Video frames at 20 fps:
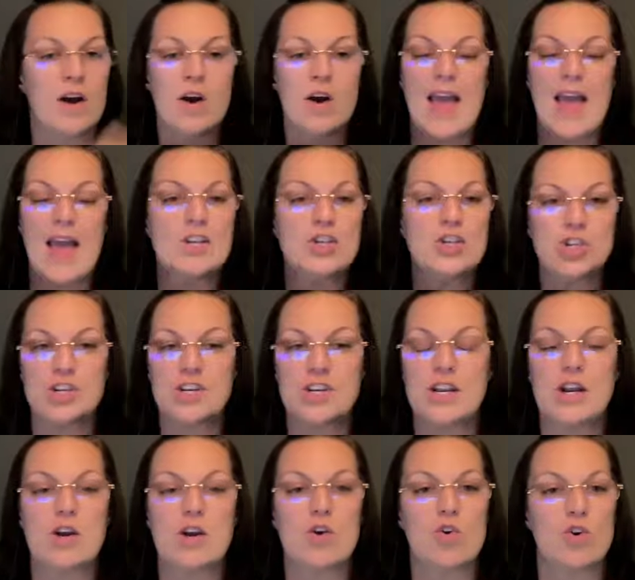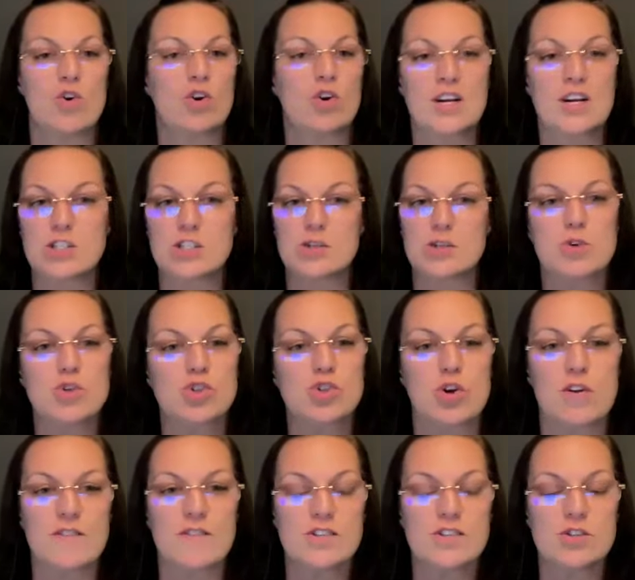engineer or customer
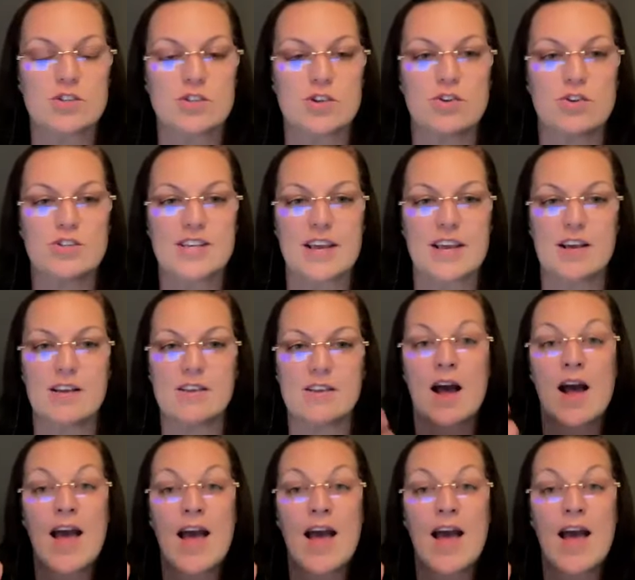service associate,